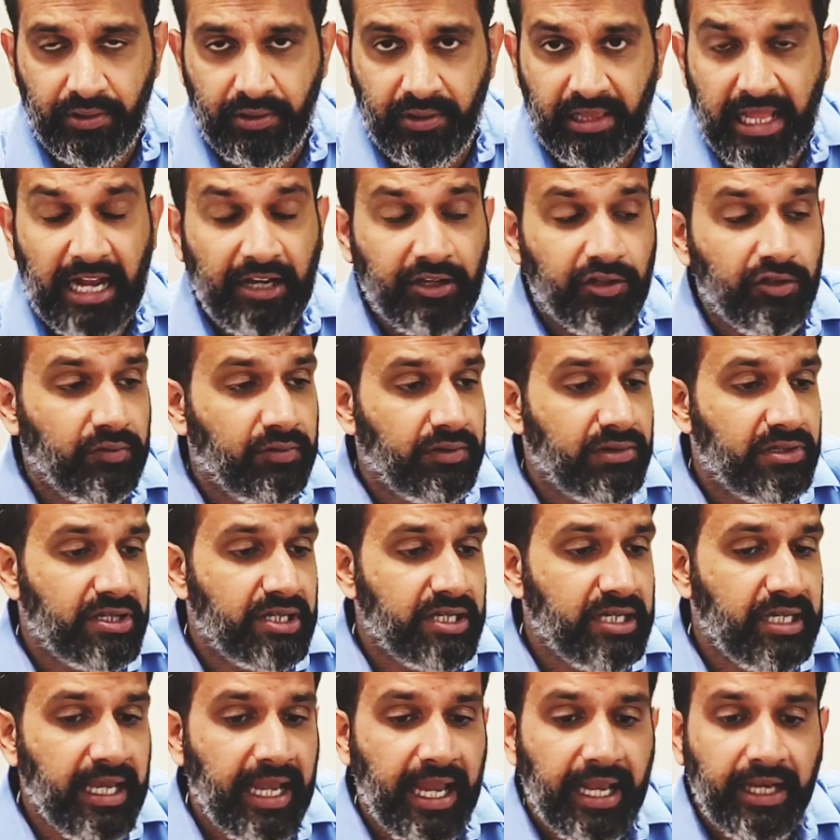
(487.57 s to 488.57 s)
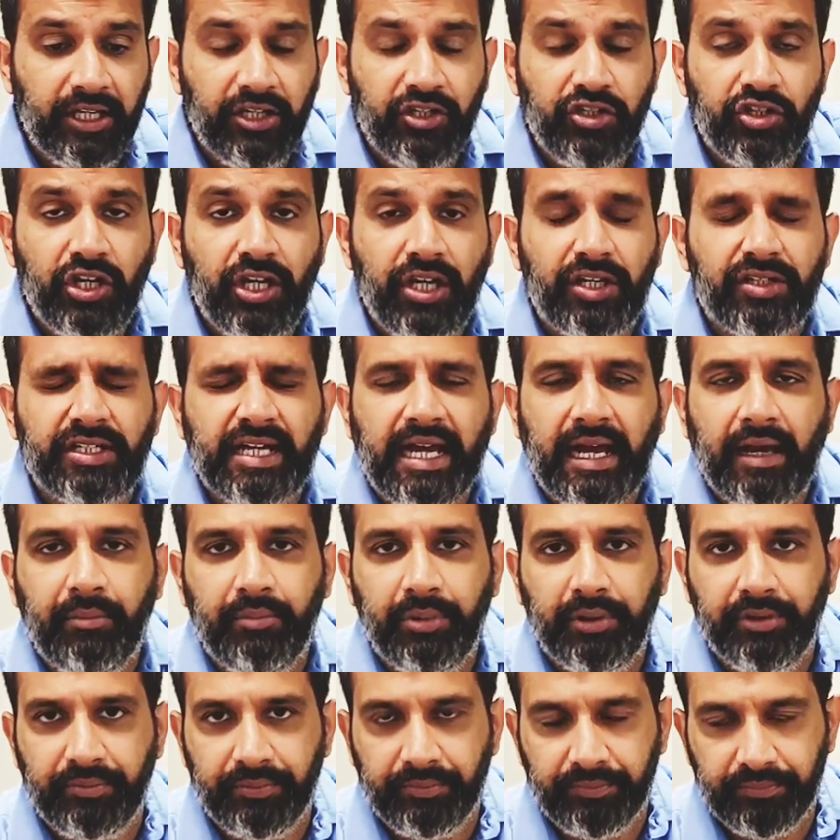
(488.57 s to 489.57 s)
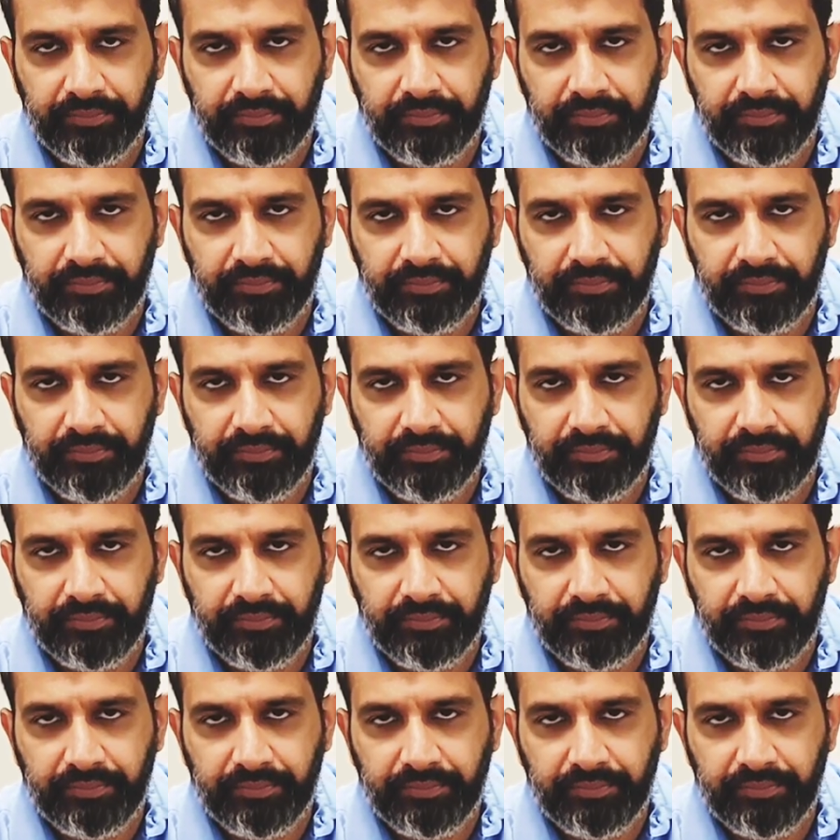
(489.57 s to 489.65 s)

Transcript: that you will see any change happen.